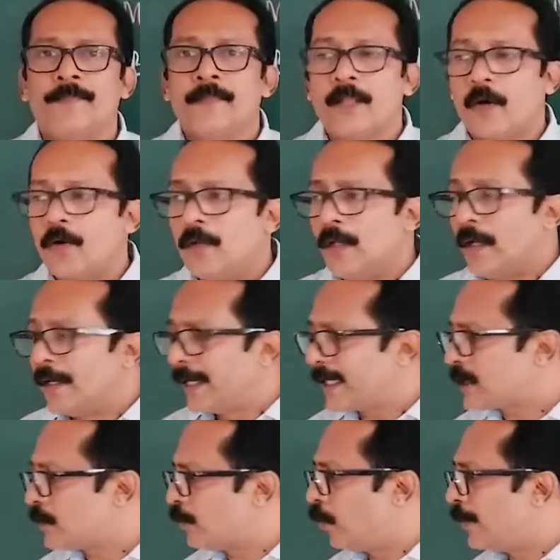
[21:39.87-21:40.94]
Now,
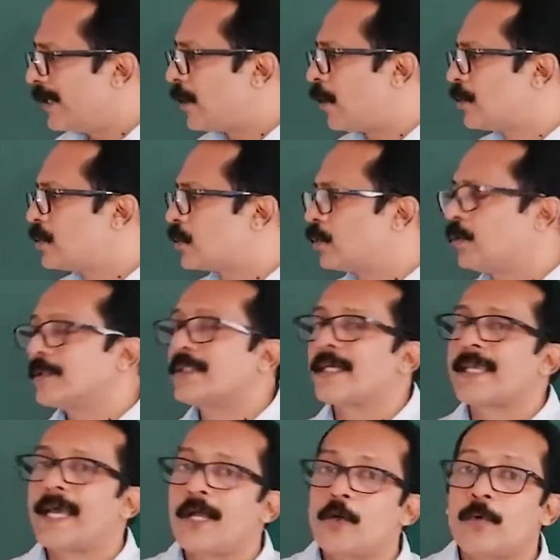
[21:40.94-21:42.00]
next, moving on to the
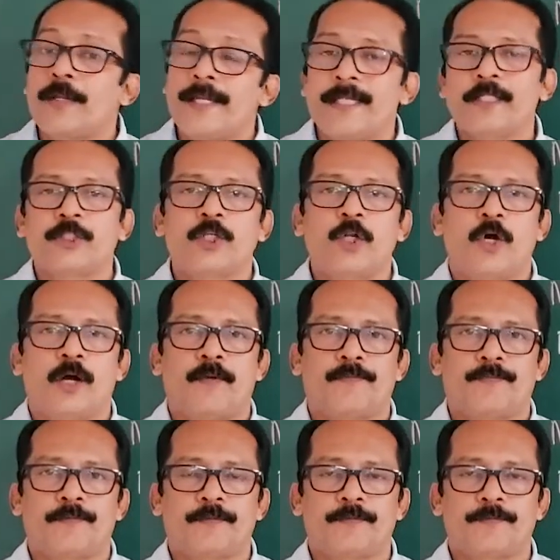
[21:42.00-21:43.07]
calculation of
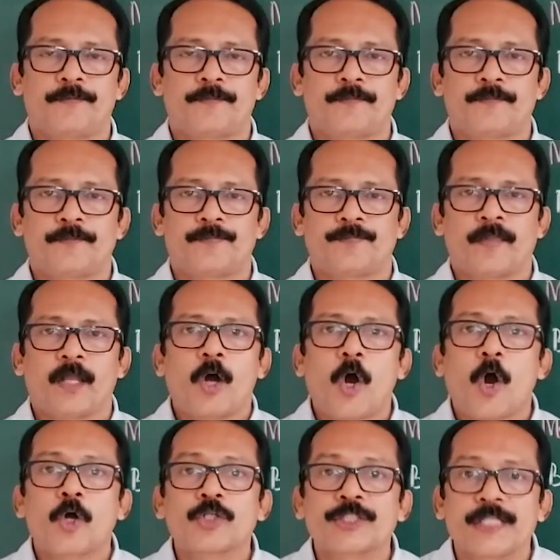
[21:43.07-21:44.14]

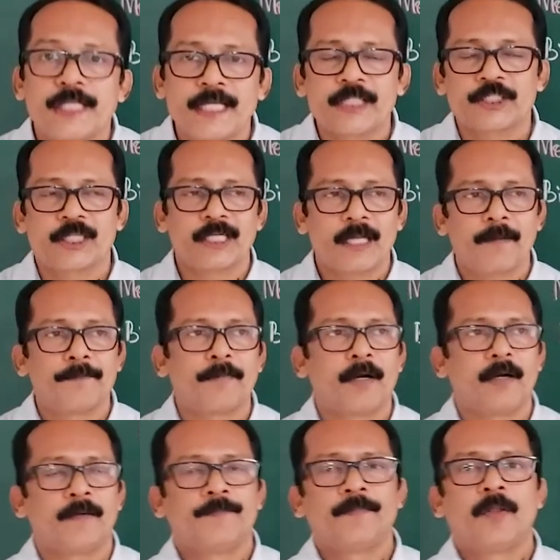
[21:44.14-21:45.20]
oxidation
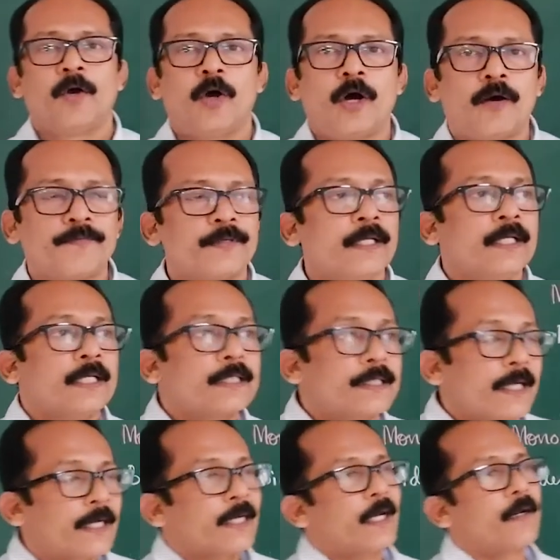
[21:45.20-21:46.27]
number of
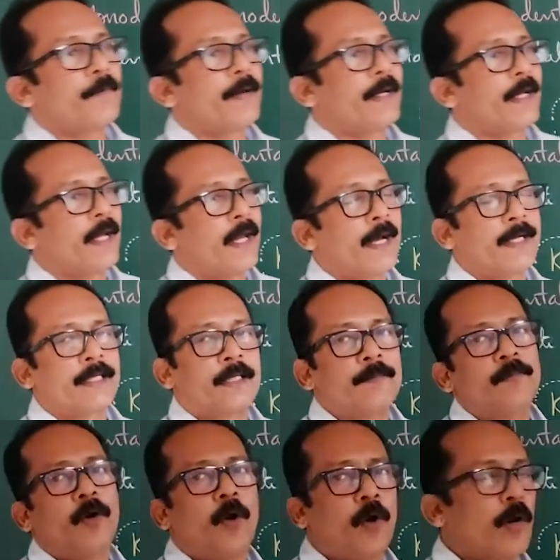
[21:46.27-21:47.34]
central metal
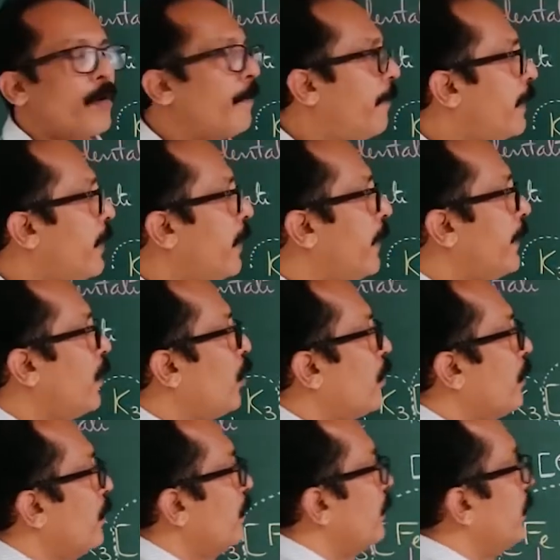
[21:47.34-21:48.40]
atom or metal
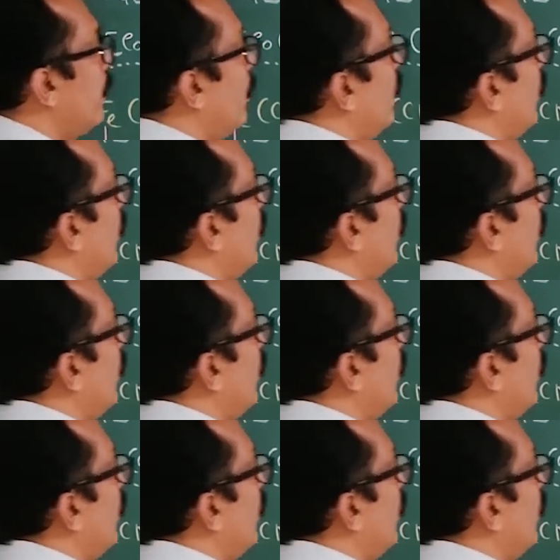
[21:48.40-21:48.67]
ion. Now,